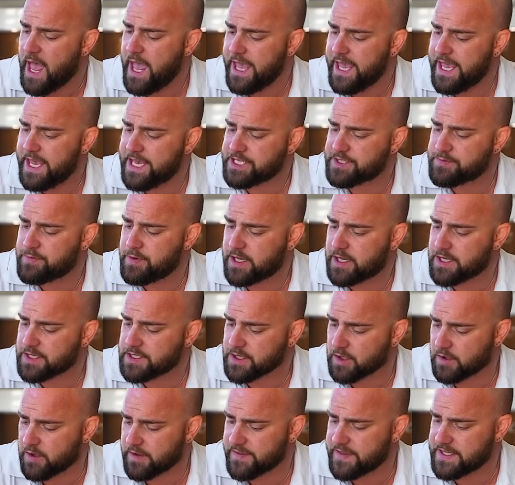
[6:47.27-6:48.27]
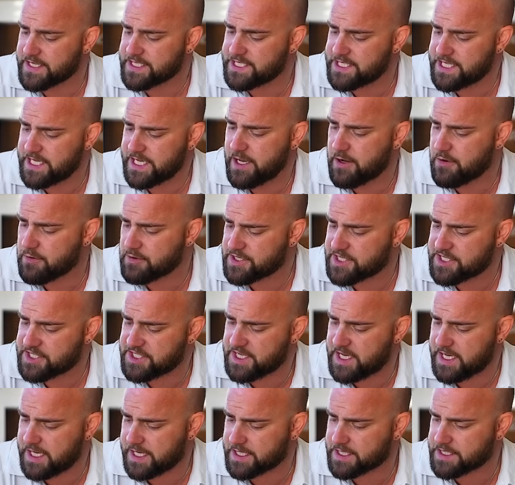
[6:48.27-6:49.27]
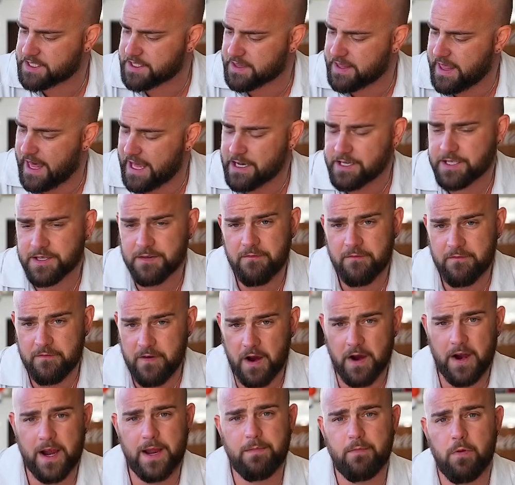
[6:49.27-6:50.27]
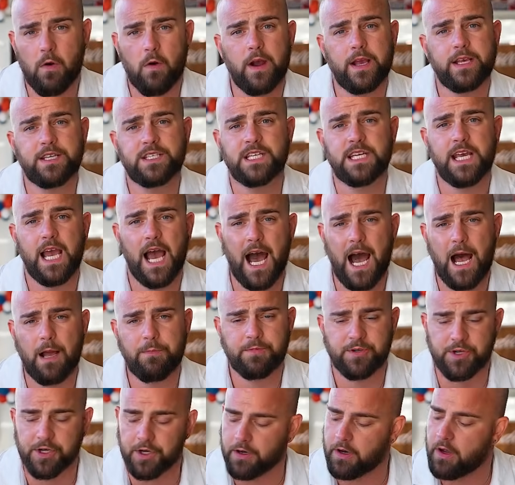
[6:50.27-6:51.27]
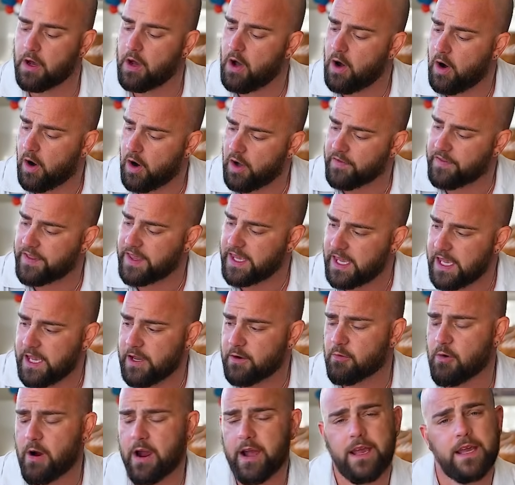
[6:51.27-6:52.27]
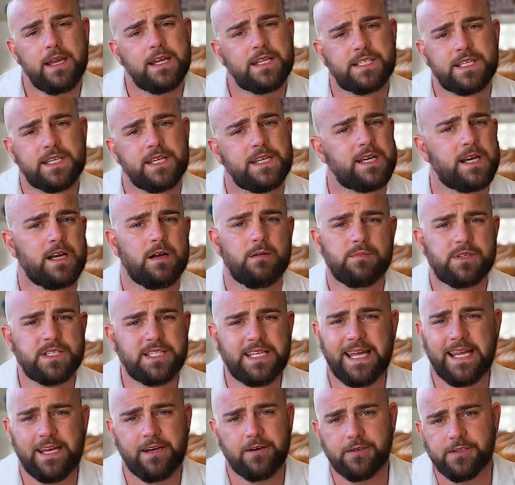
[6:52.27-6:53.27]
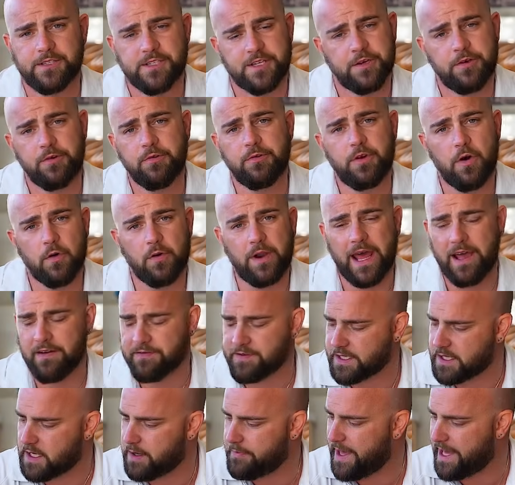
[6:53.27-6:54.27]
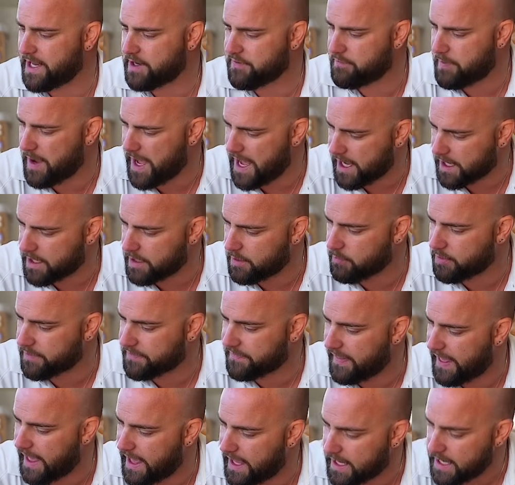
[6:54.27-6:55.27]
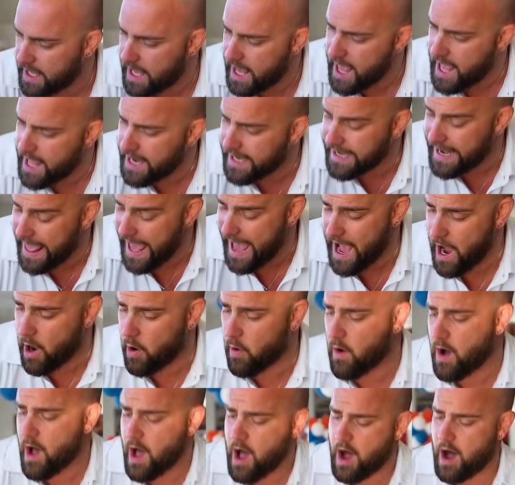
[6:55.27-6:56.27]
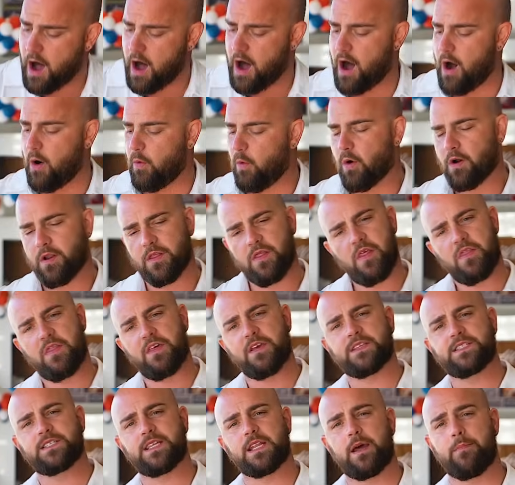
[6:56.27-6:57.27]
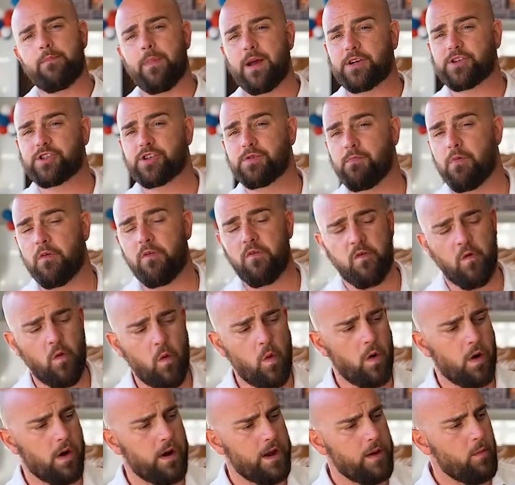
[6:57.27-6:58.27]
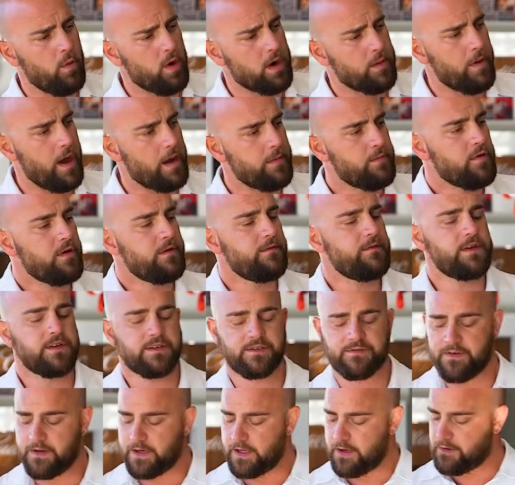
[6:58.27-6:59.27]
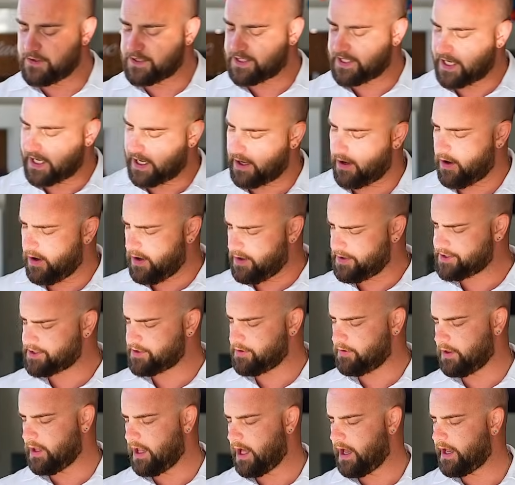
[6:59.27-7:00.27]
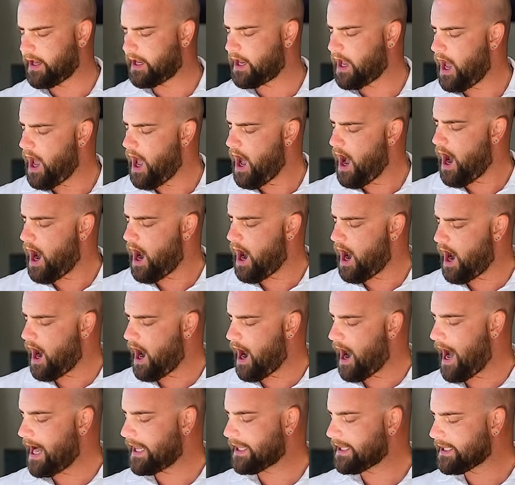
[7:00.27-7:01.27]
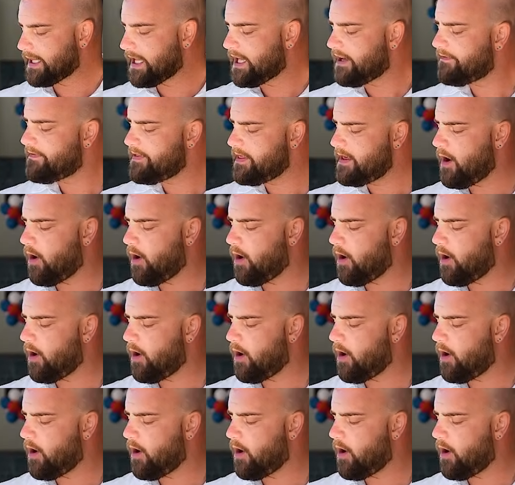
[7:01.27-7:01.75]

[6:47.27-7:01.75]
is because on the Z06, that is a very pricey option. On the E-Ray, it's gonna come standard, so you don't have to come out of pocket with that. Now, one of the things that I mentioned before in one of my previous videos that I also like, I love the